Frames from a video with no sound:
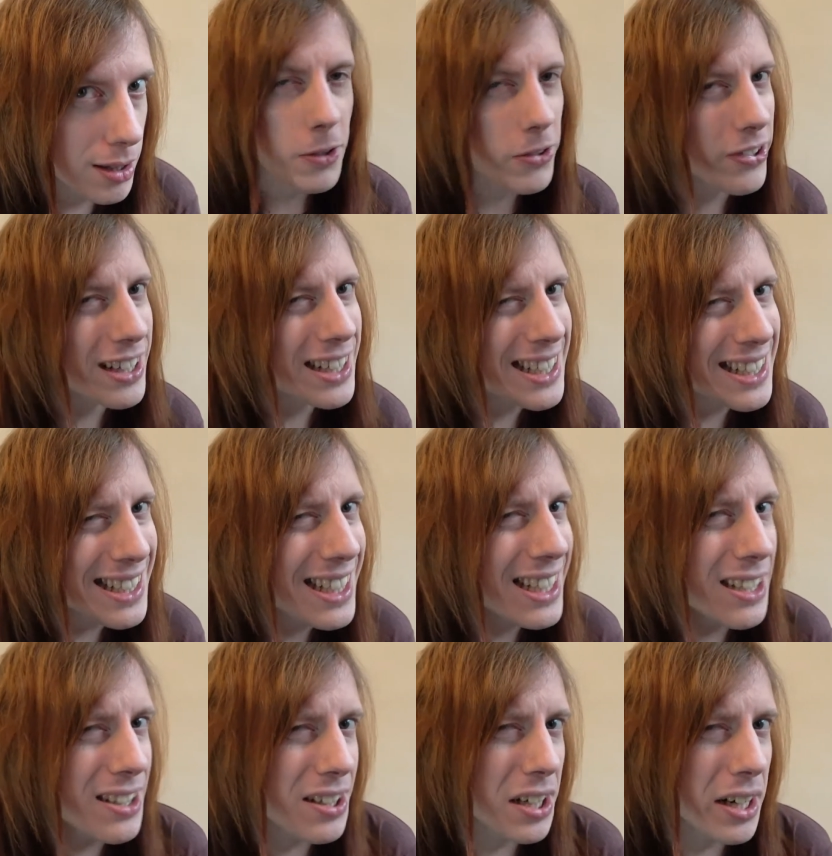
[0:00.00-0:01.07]
There's a
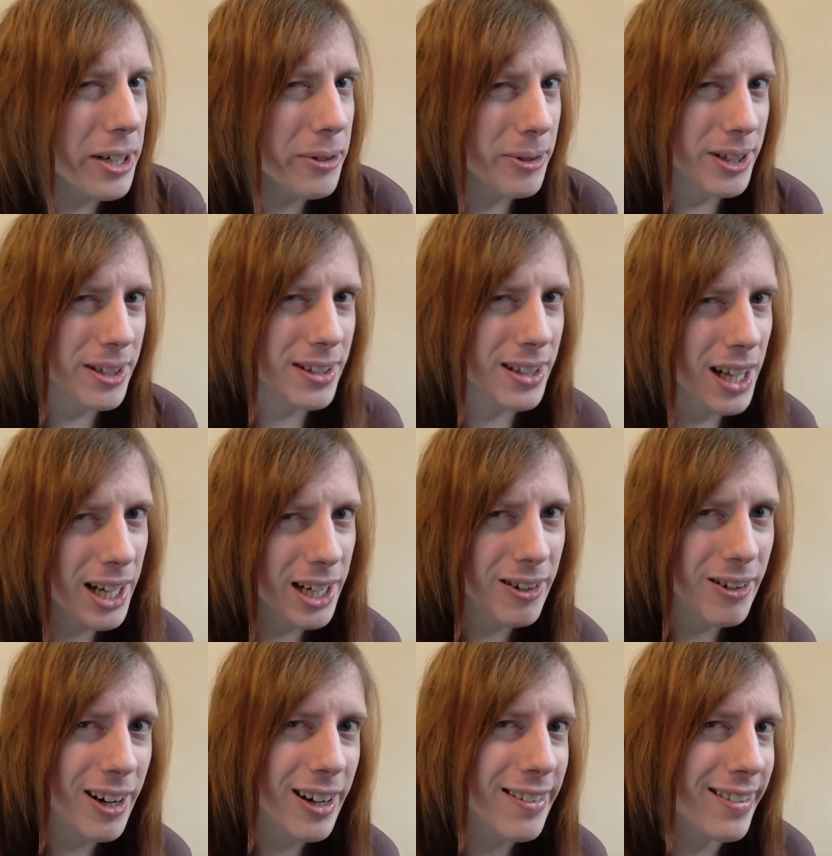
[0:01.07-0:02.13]
cliche with
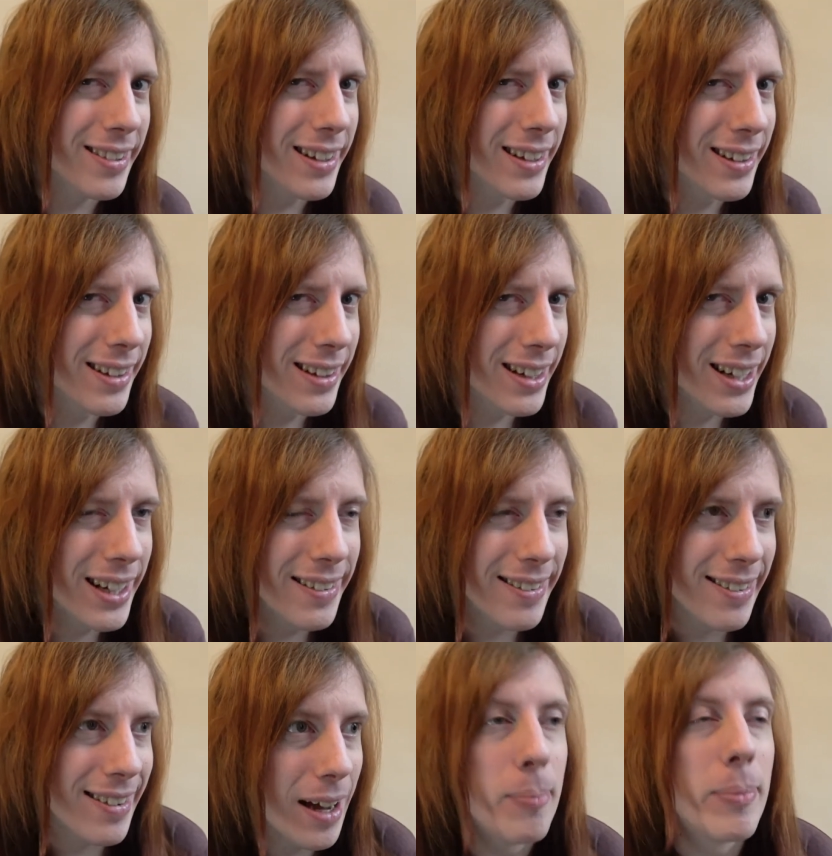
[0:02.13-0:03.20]
anorexia that
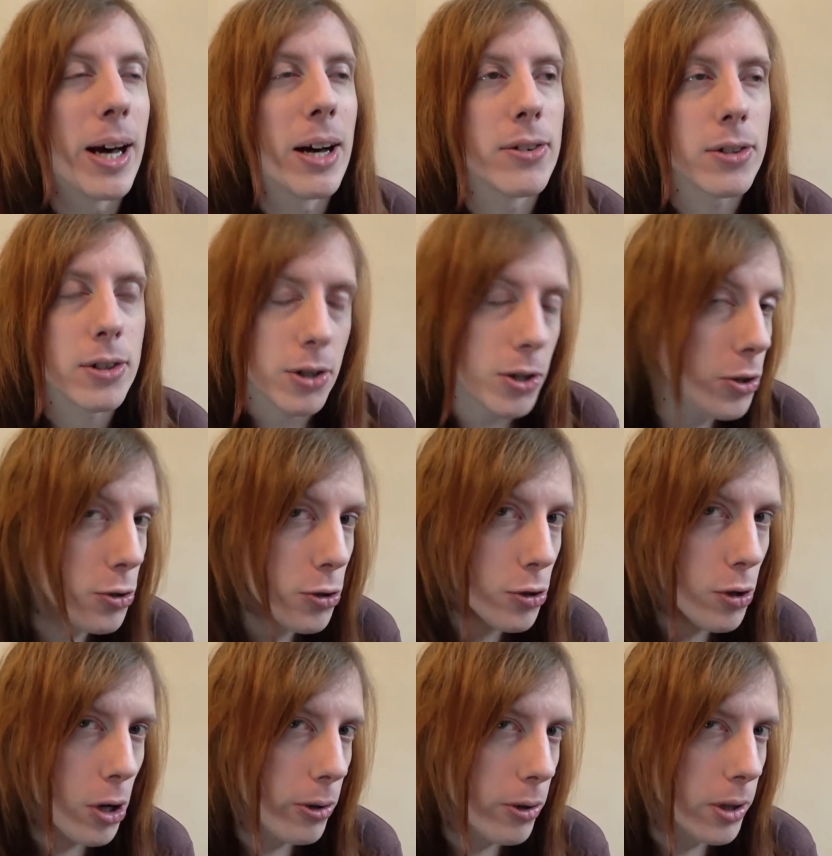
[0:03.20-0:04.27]
it's about
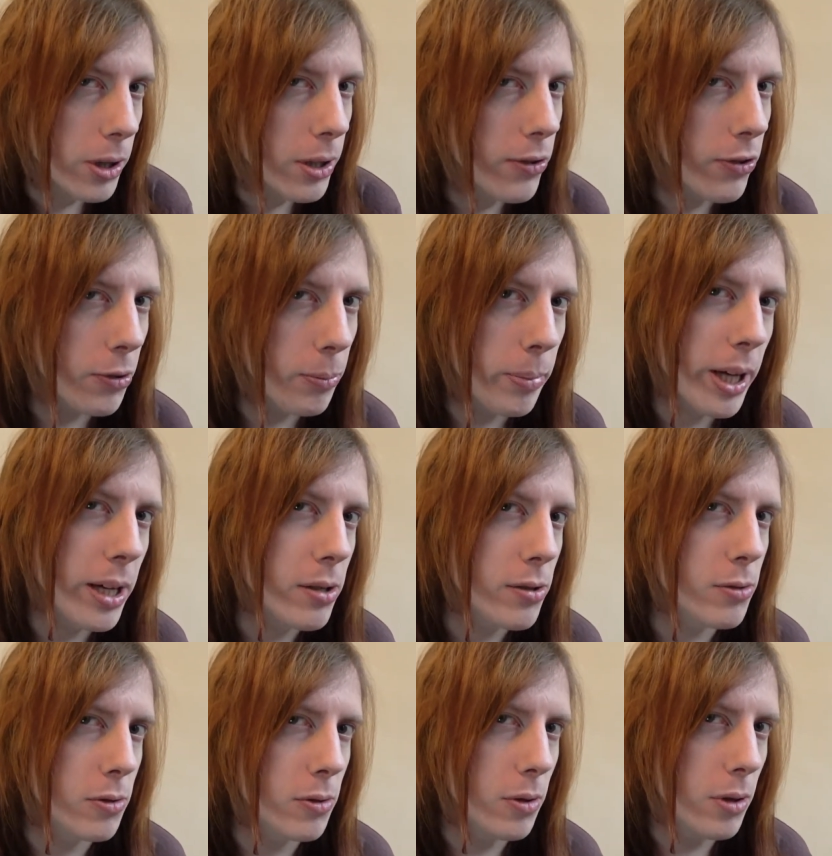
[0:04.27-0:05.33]
control. It's
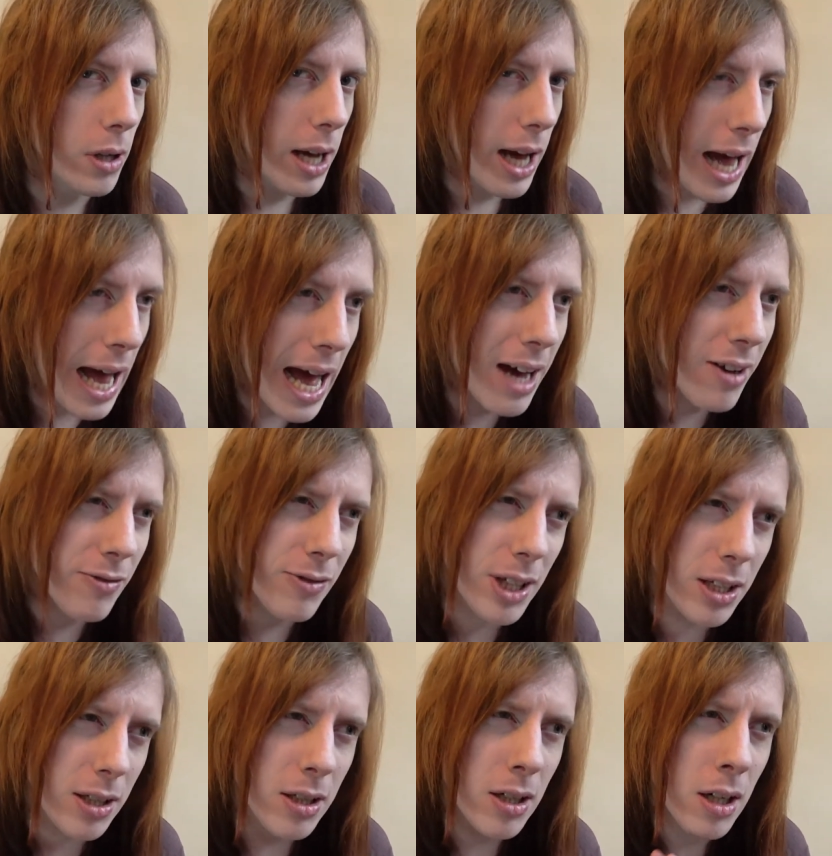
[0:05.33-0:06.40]
about
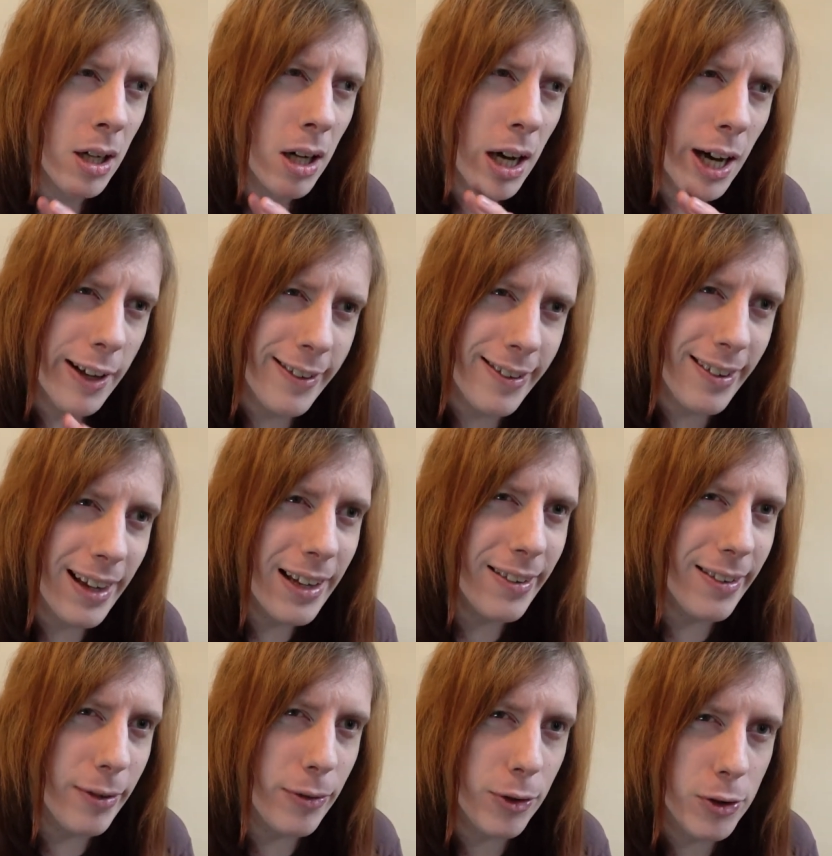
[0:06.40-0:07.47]
having a
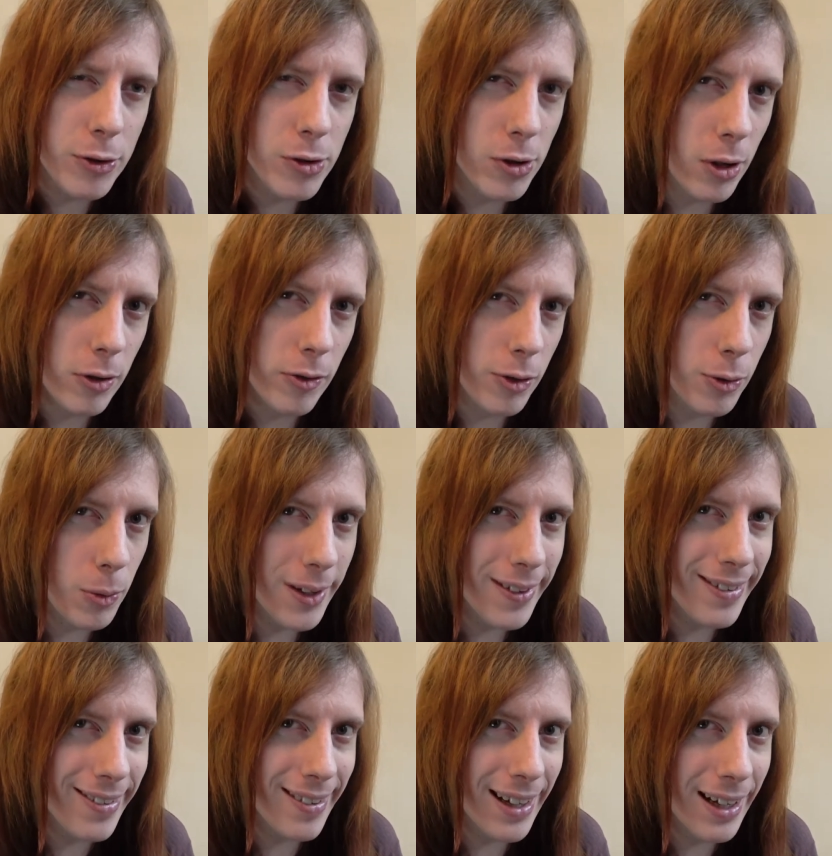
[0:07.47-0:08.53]
sense of control for
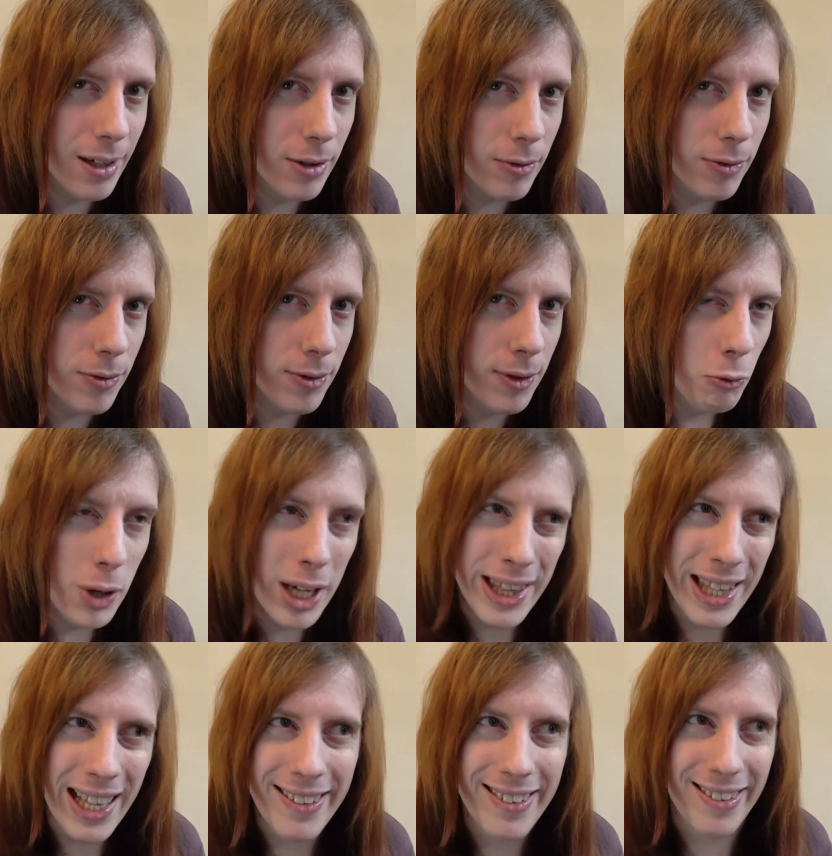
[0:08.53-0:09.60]
oneself when
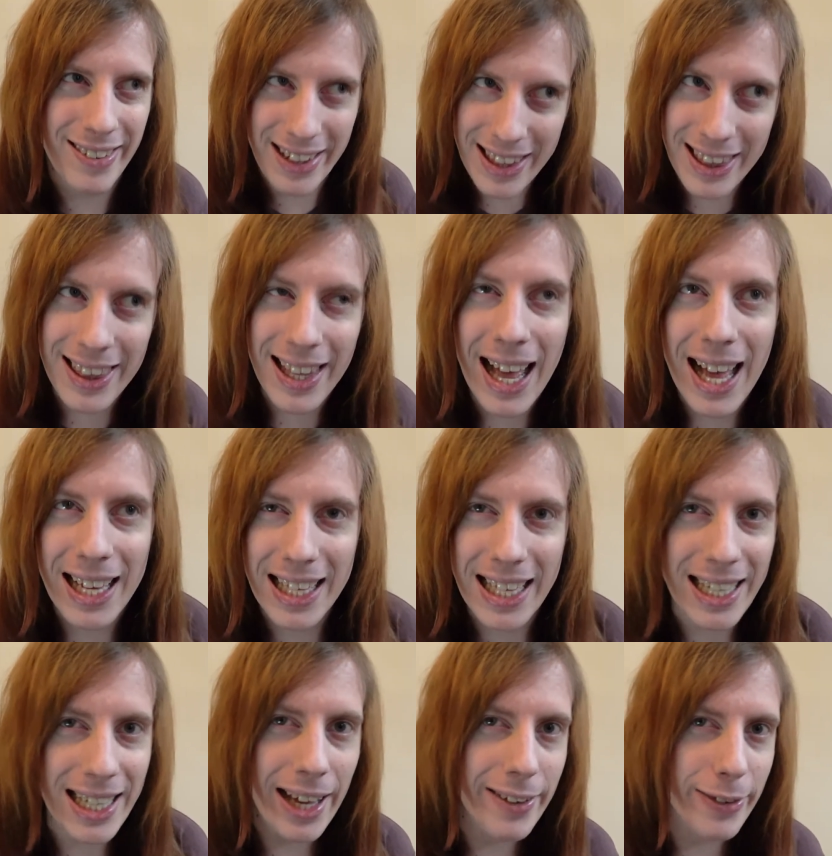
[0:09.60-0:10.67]
that's
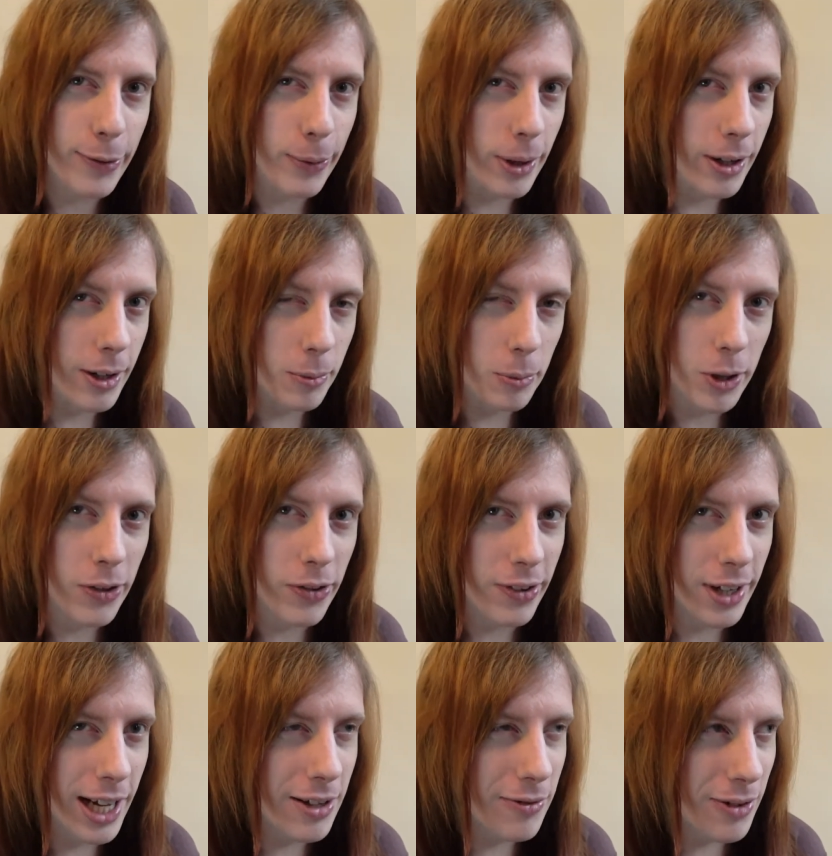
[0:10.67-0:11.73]
lacking elsewhere in one's
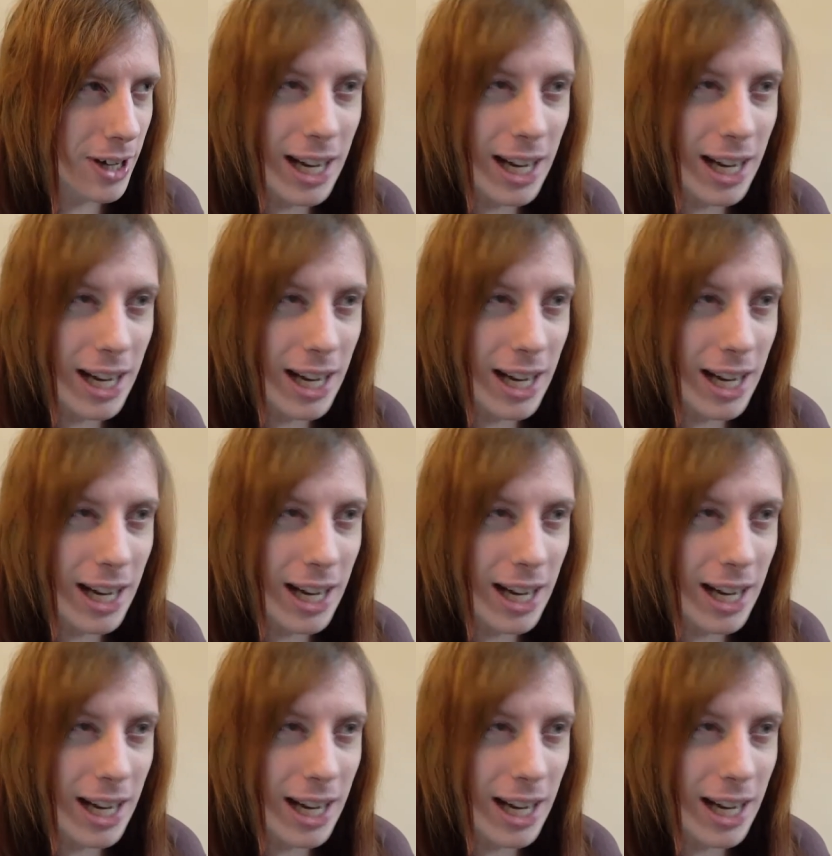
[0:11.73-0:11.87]
life.